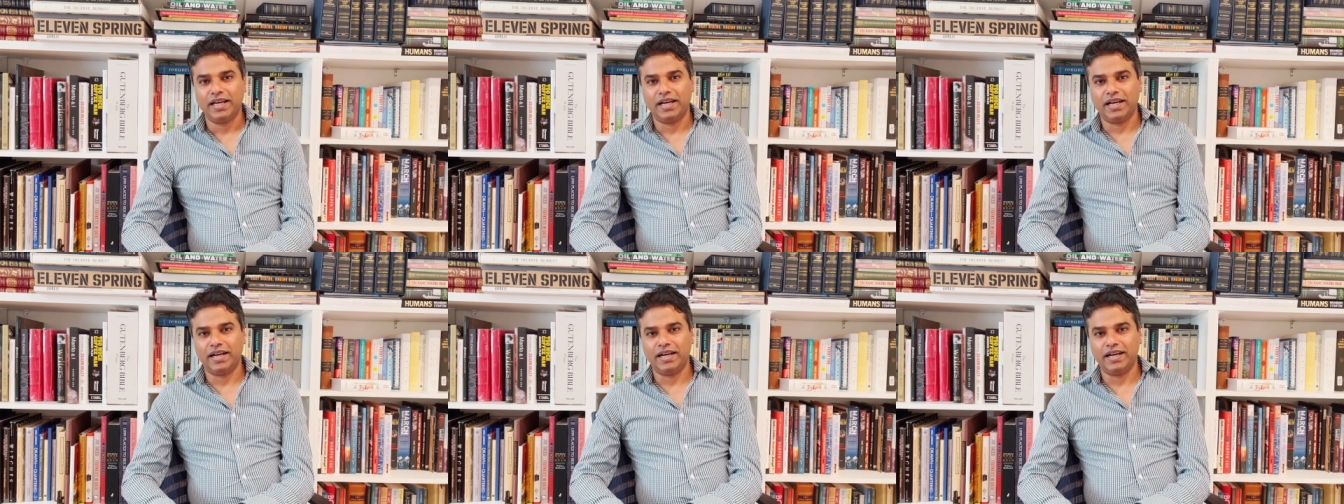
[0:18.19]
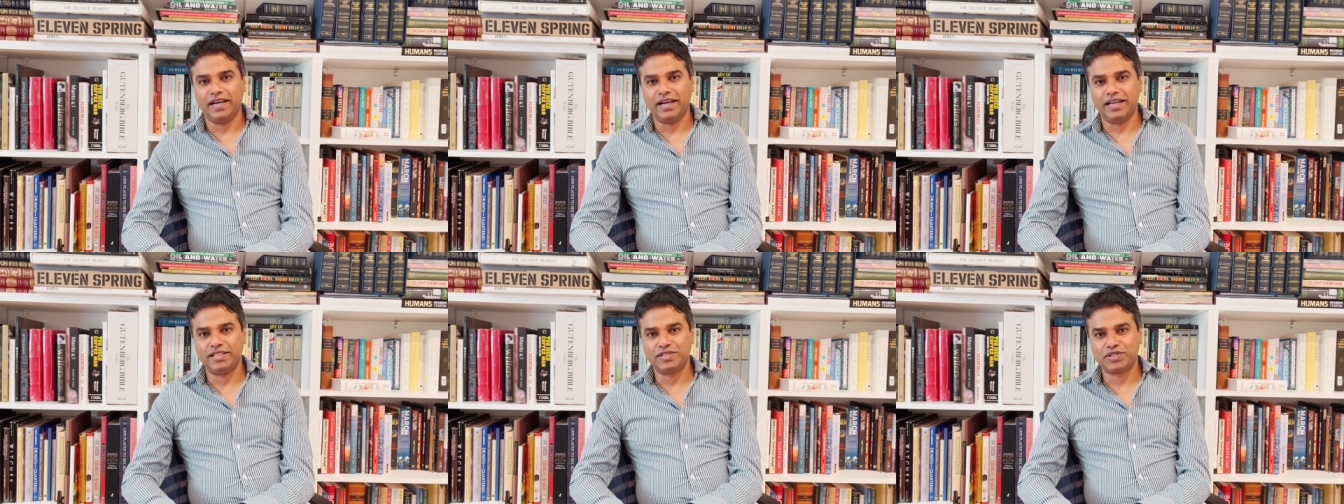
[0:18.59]
Uh,
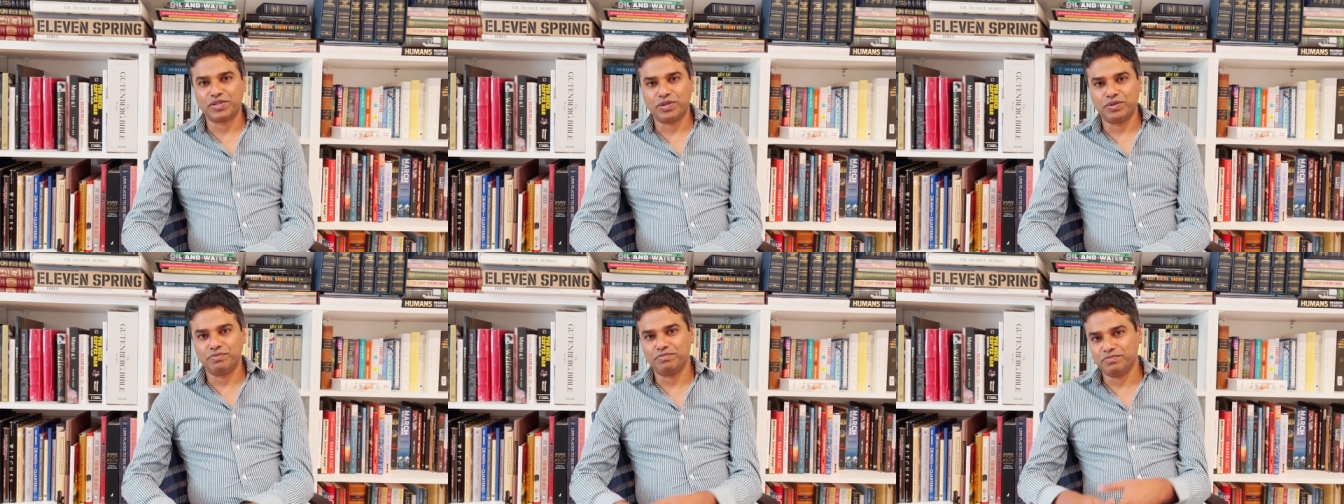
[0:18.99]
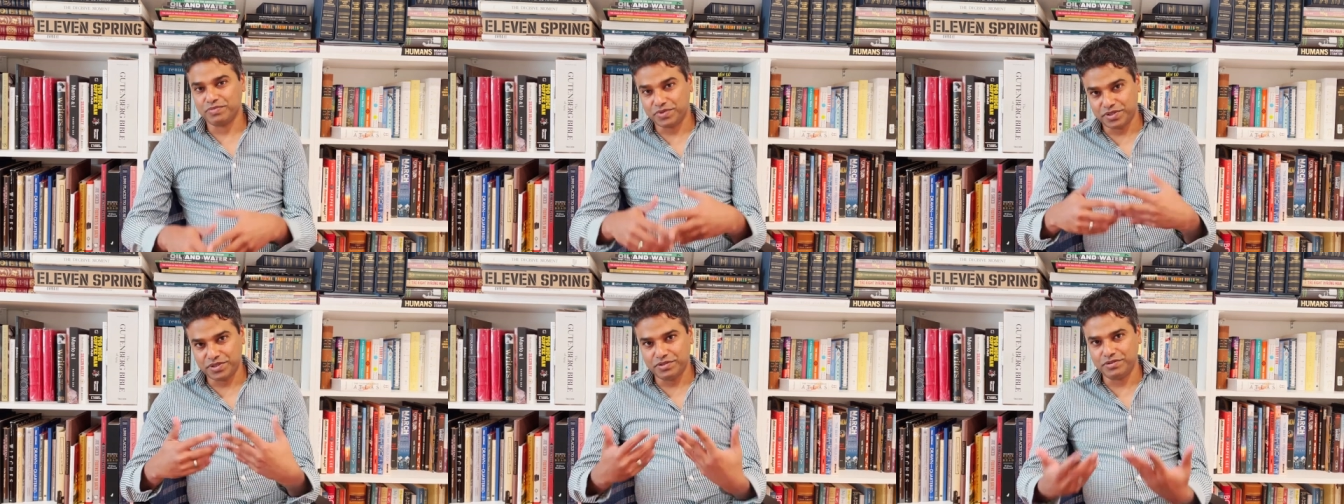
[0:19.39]
and so
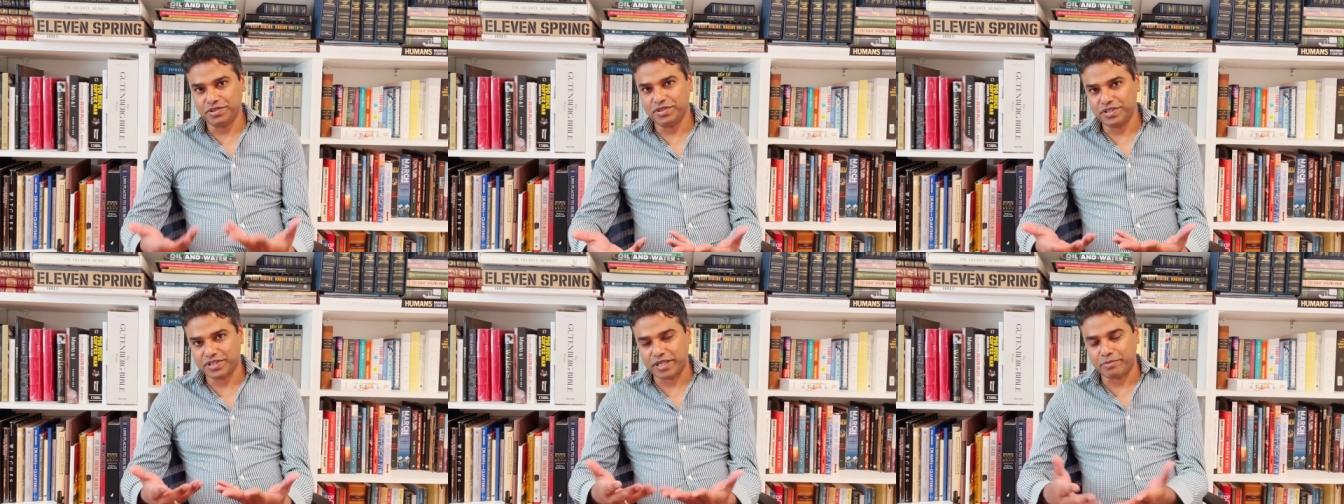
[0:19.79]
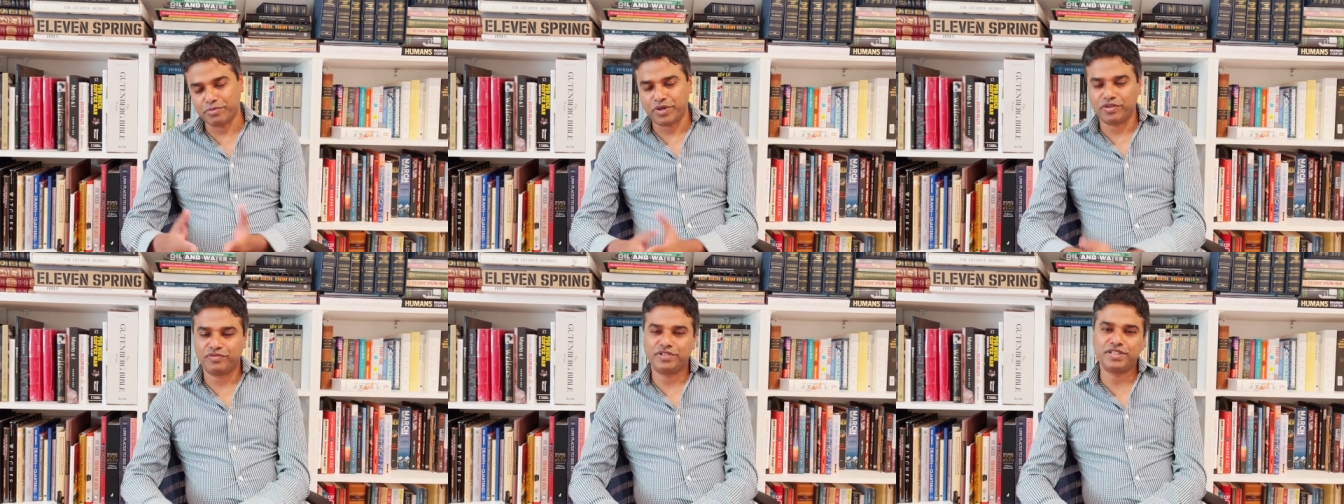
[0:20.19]

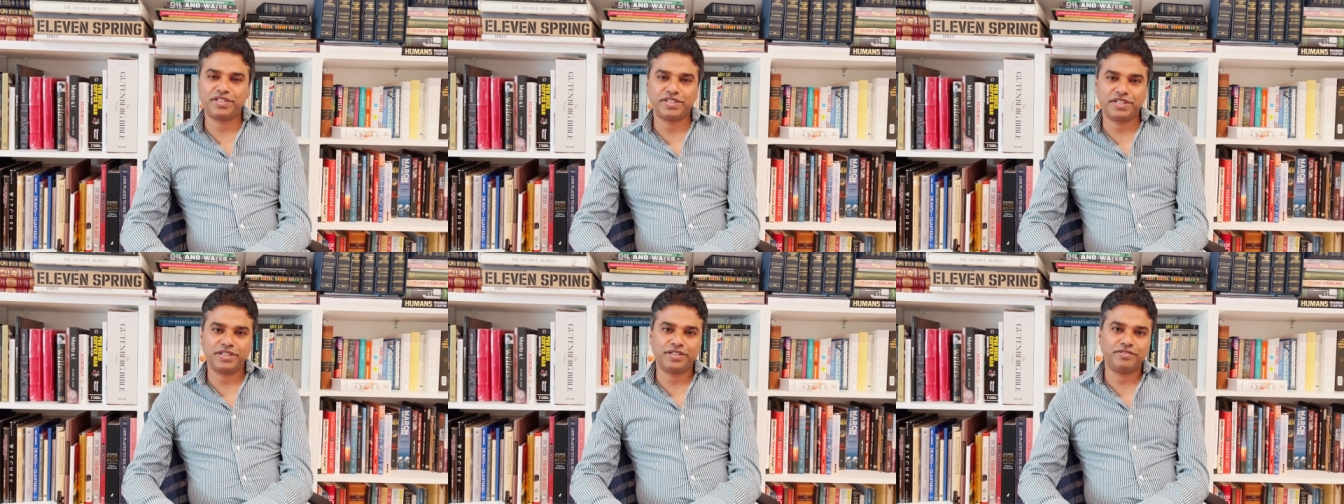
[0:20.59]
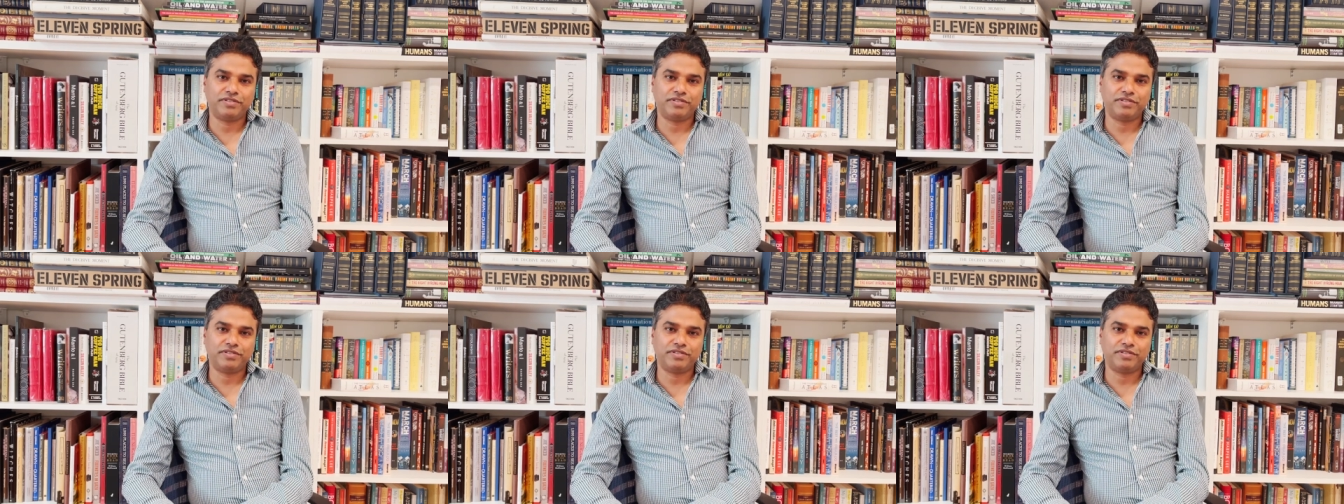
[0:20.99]
December of this year,